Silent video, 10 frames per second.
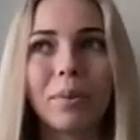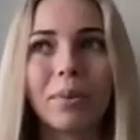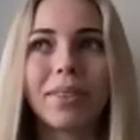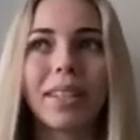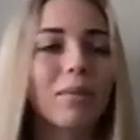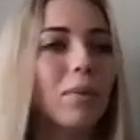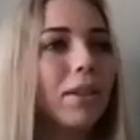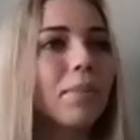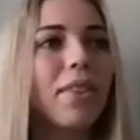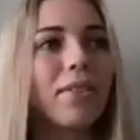And he's like,
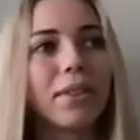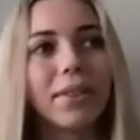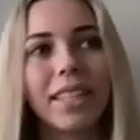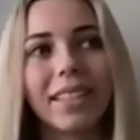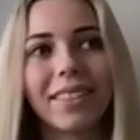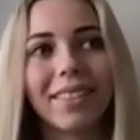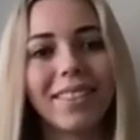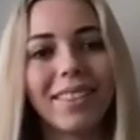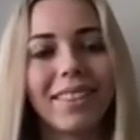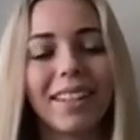walk me through it
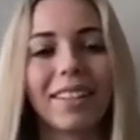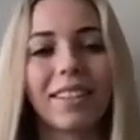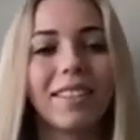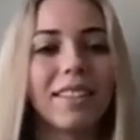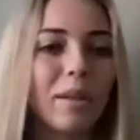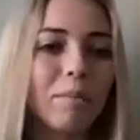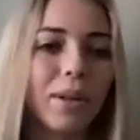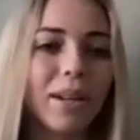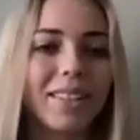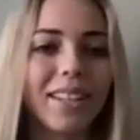and like your design
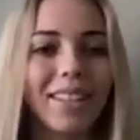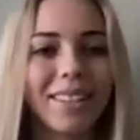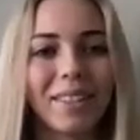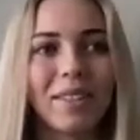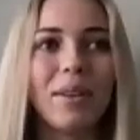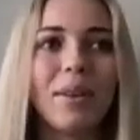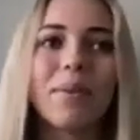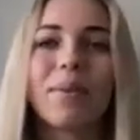process and